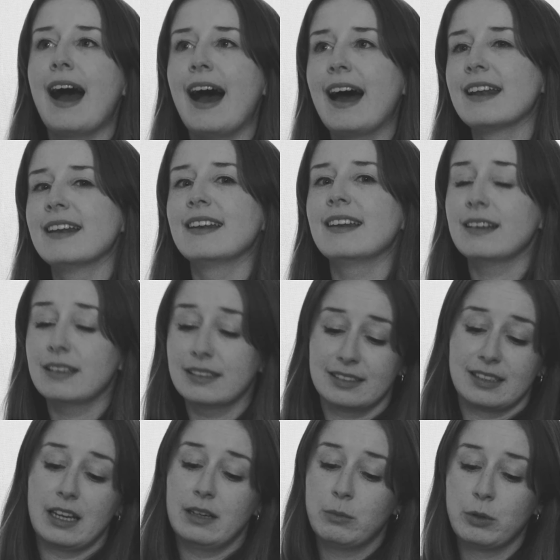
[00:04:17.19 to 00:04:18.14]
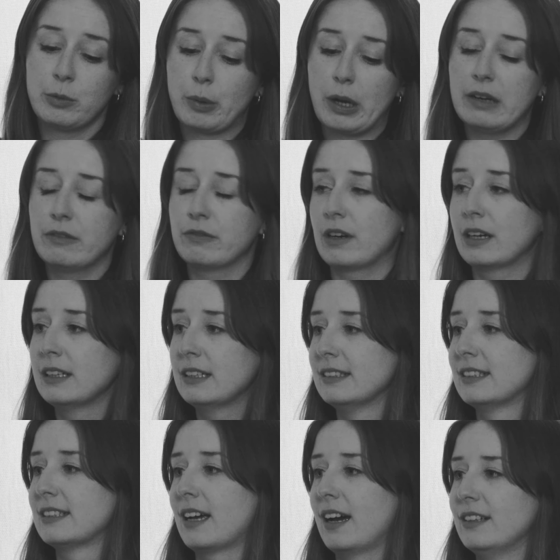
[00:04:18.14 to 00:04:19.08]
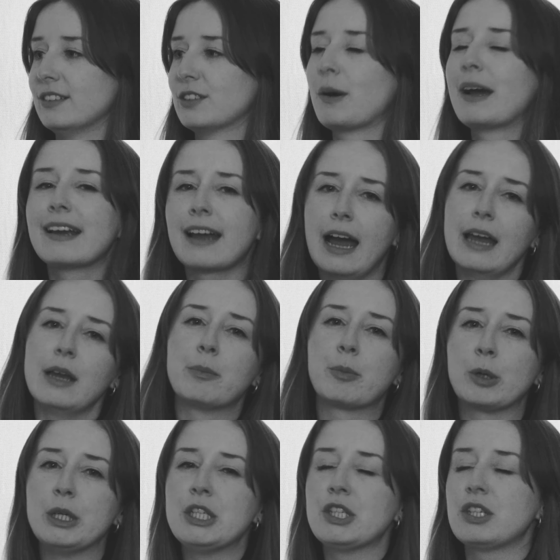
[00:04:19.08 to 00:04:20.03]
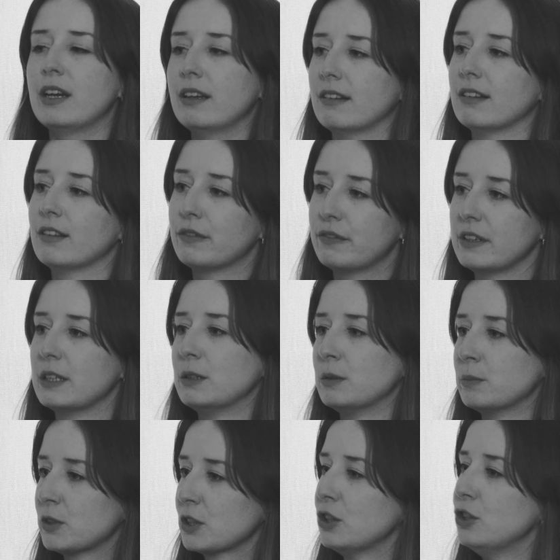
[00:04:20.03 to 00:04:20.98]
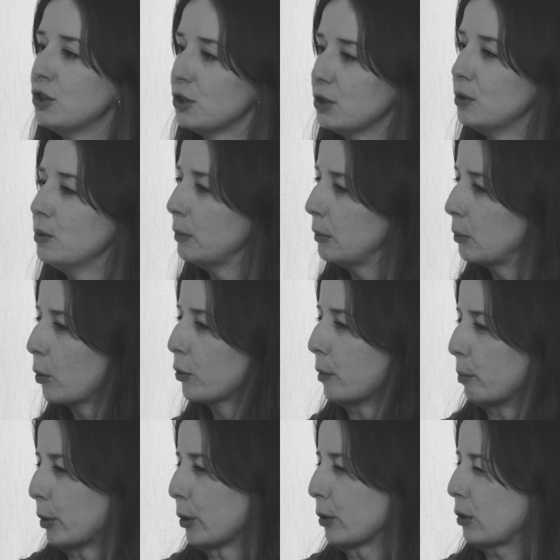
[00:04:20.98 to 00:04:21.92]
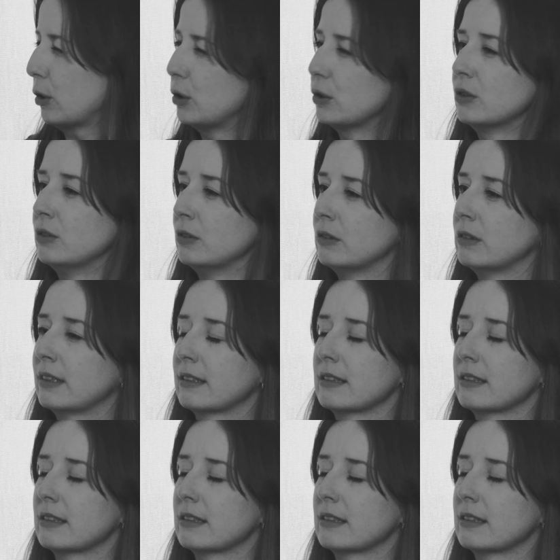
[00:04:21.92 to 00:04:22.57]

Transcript: and same with bride frankenstein so i, I appreciate that yeah. the films can do what the book couldn't yeah.